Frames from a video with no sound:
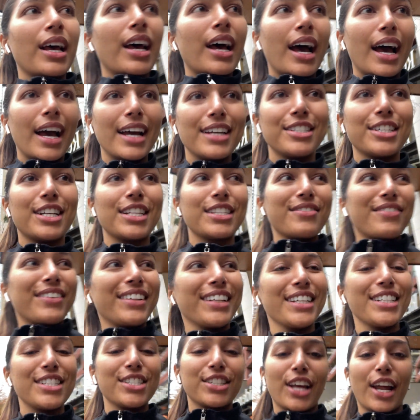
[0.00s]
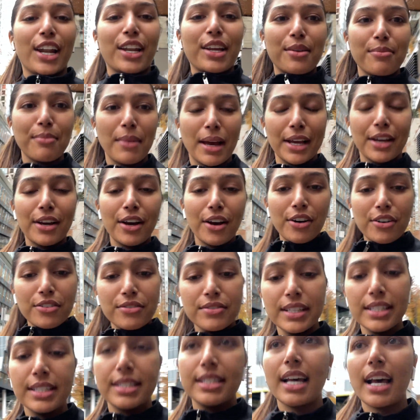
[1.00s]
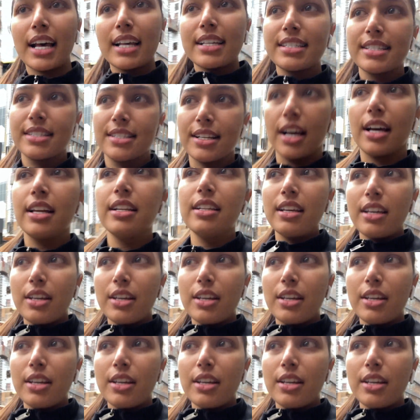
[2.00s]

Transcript: I just finished getting my COVID test done.